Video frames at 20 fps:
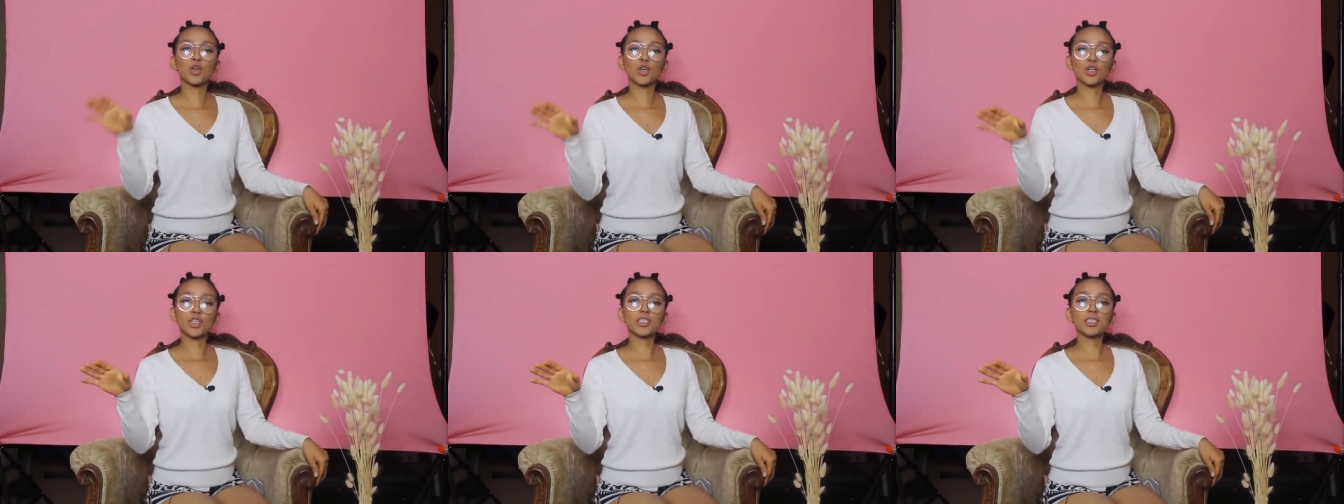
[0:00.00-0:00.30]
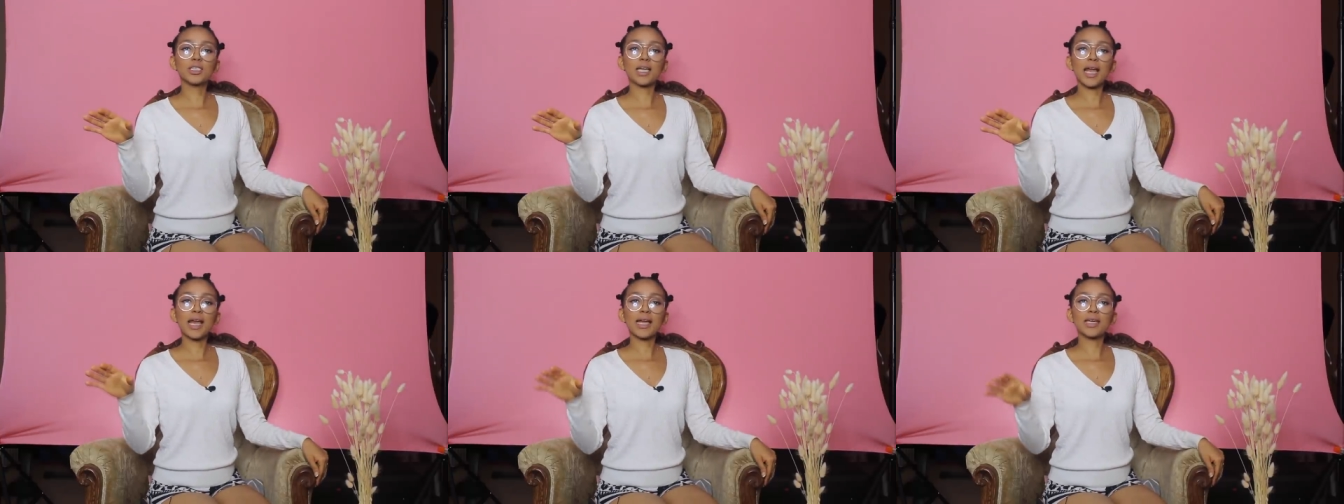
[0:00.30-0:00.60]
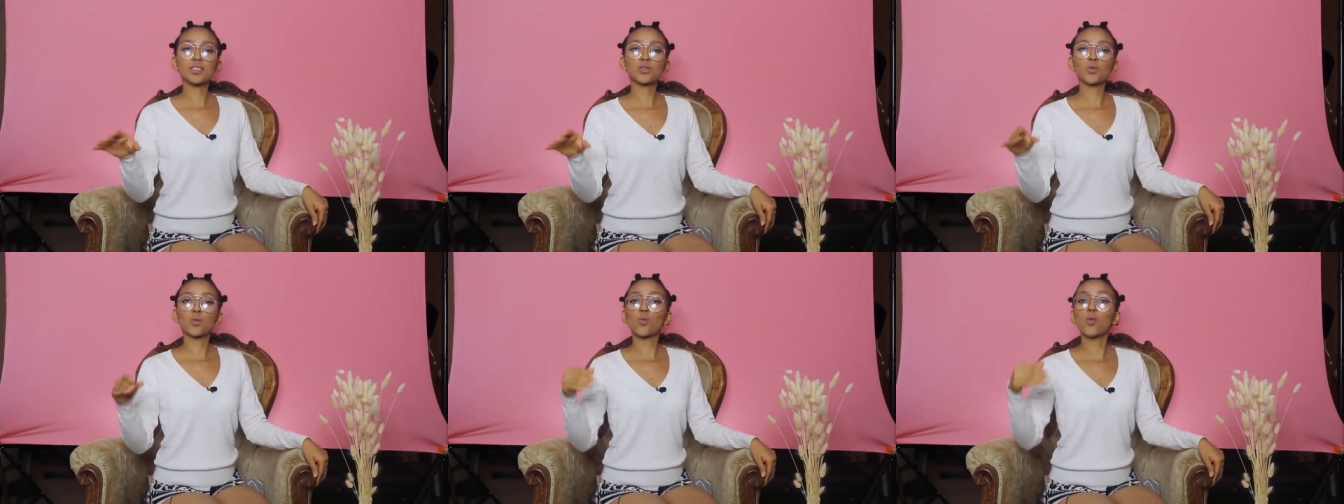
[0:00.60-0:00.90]
good
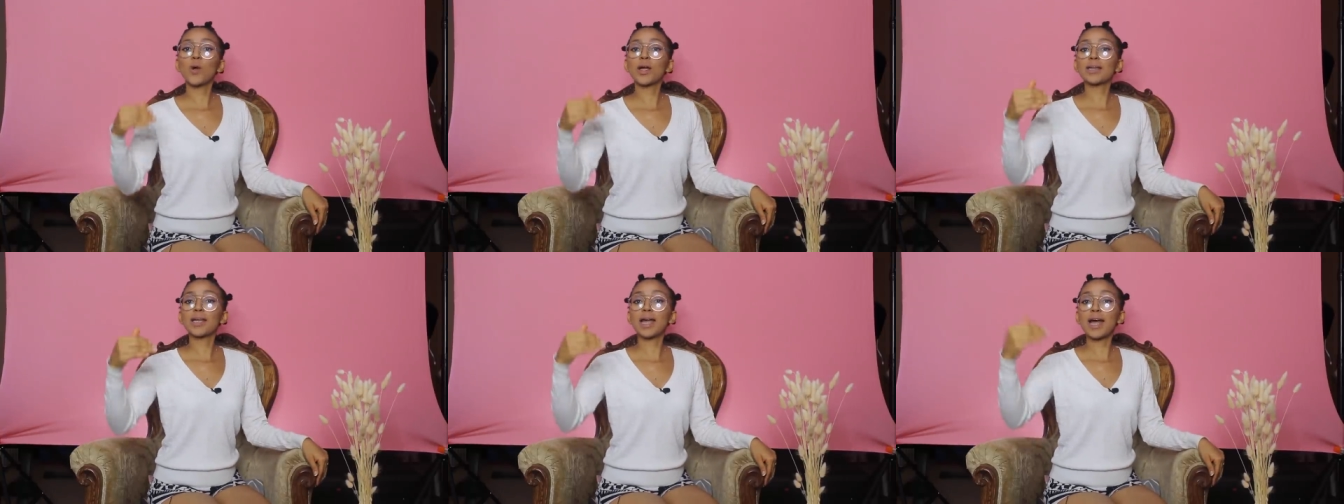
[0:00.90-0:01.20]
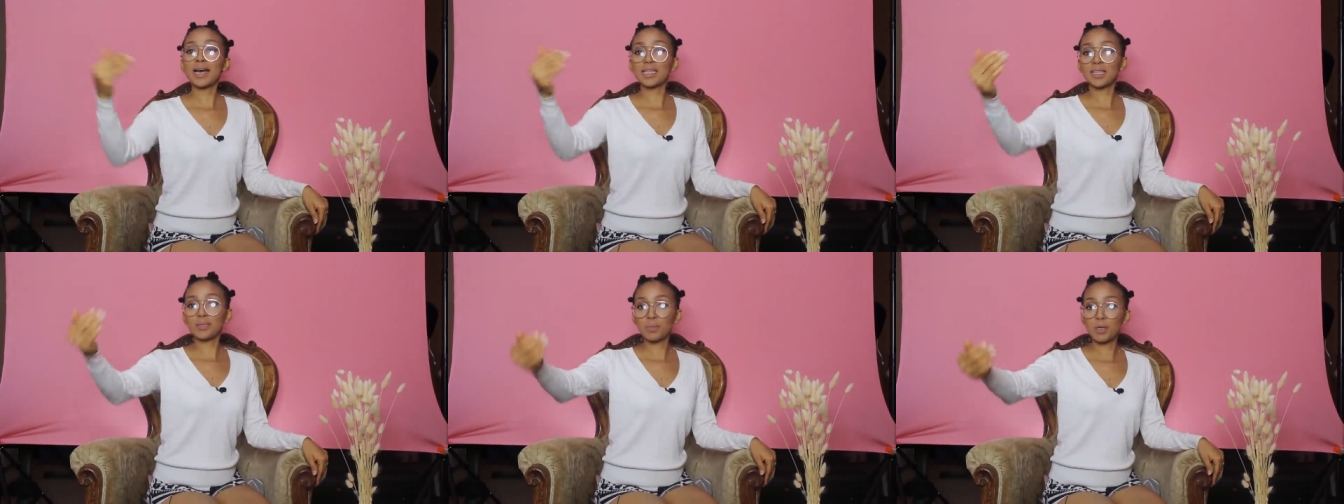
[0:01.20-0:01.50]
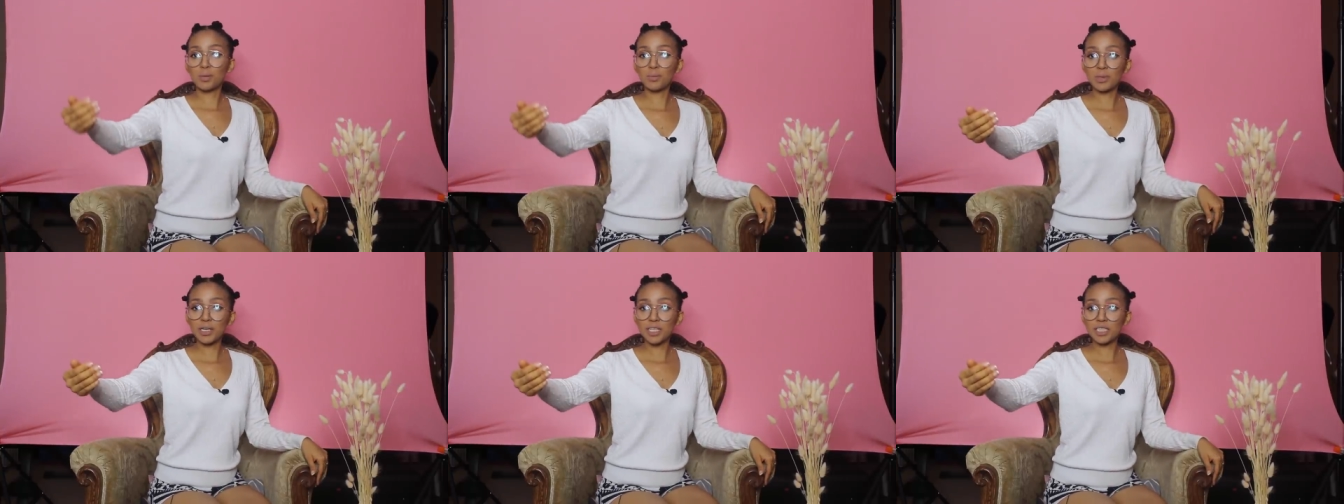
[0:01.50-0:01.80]
as what other
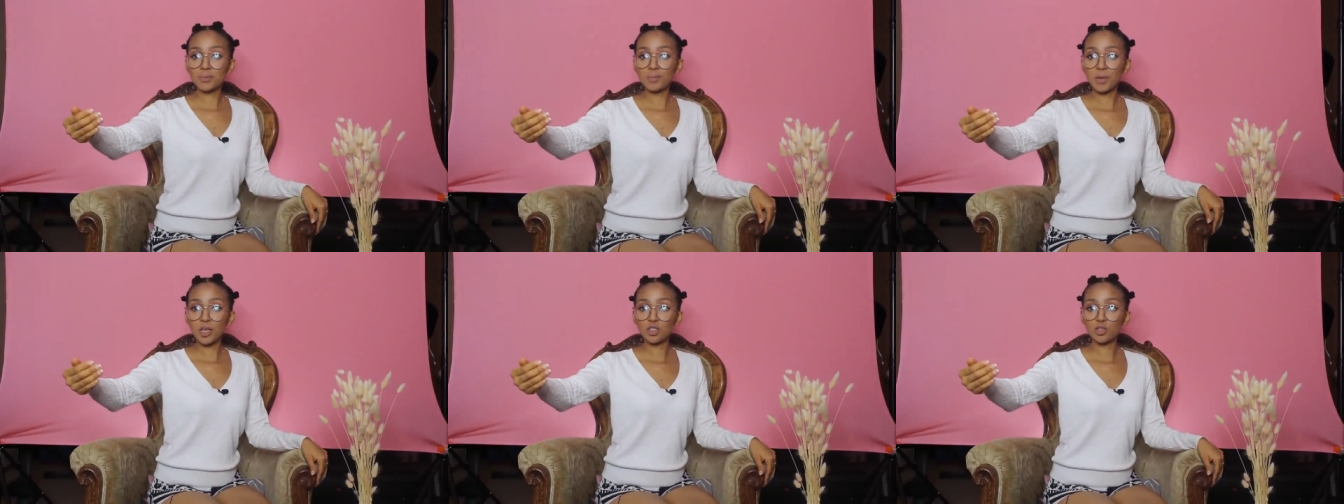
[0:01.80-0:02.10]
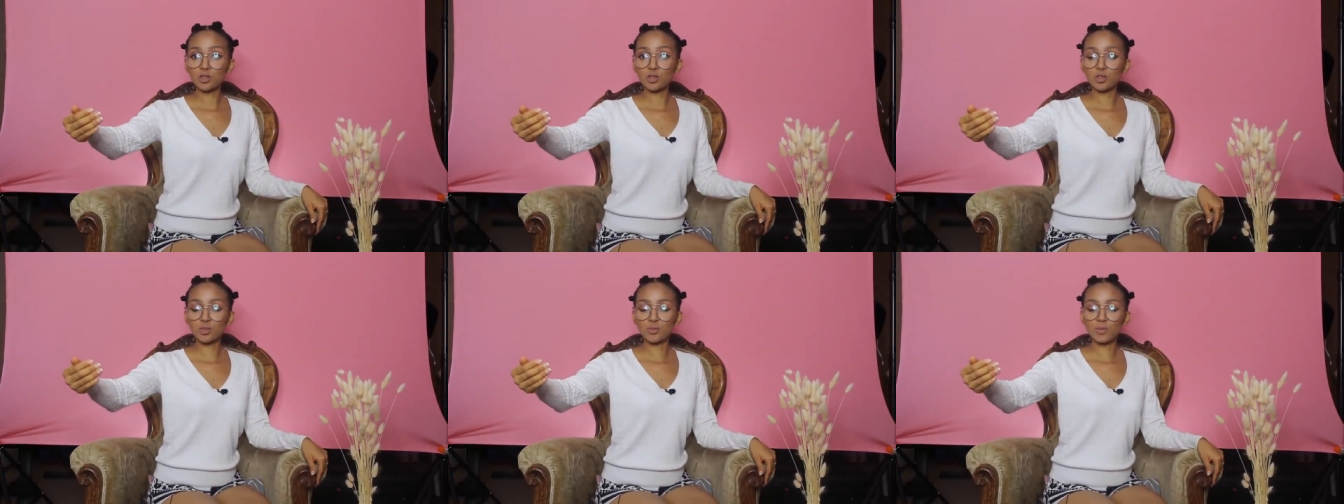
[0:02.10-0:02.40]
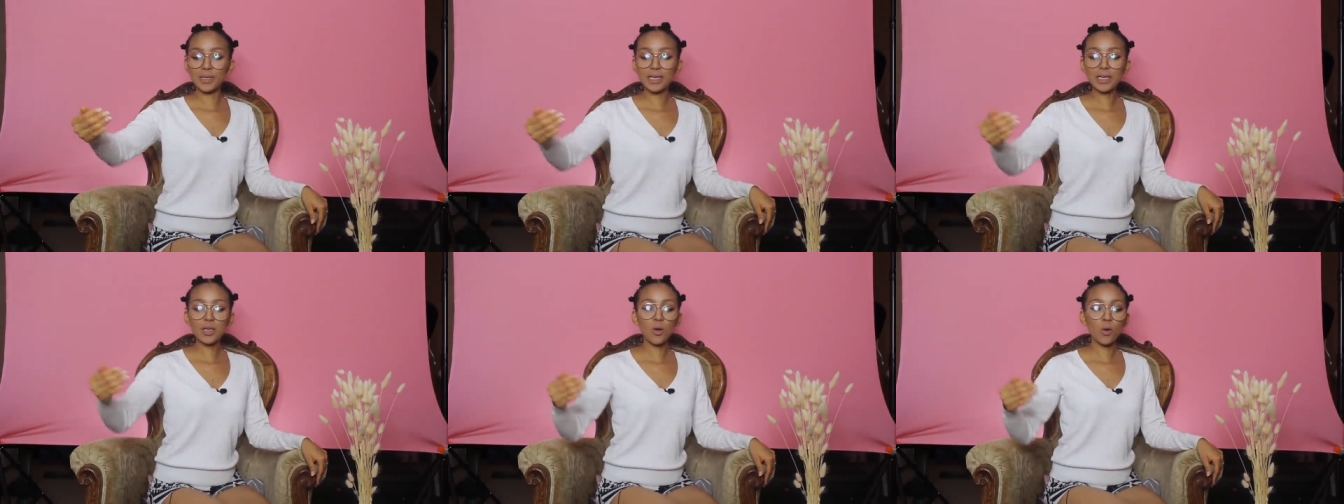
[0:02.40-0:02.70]
people expect you to
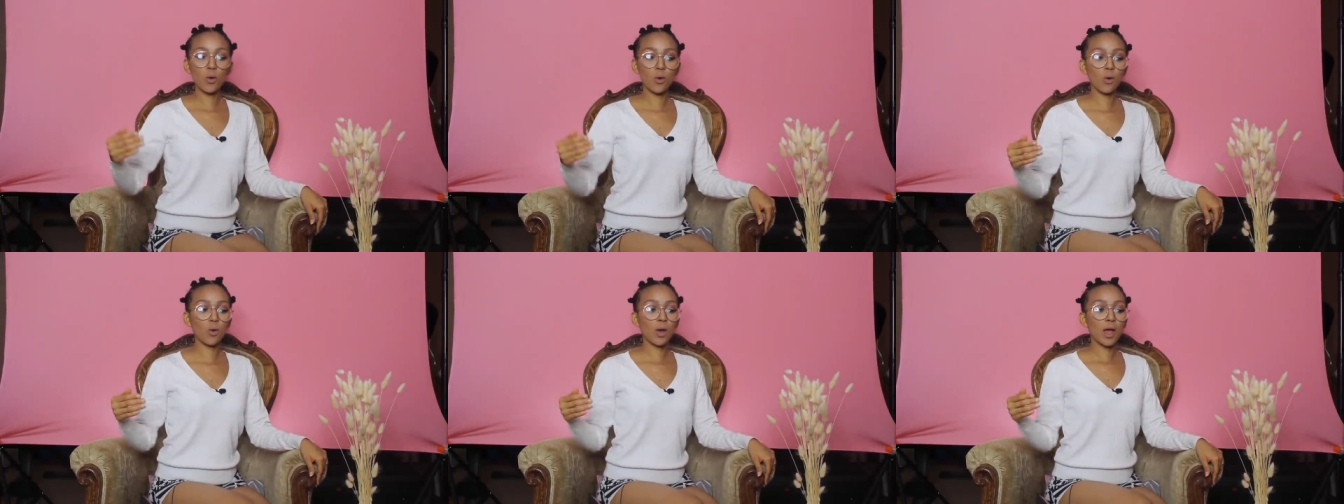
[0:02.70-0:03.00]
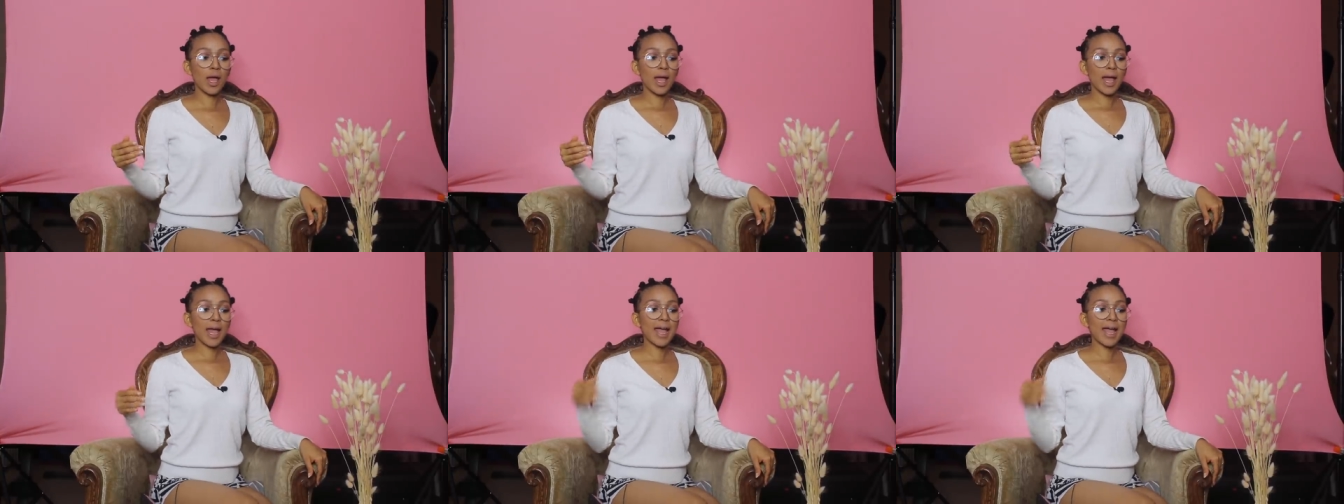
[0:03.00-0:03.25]
be or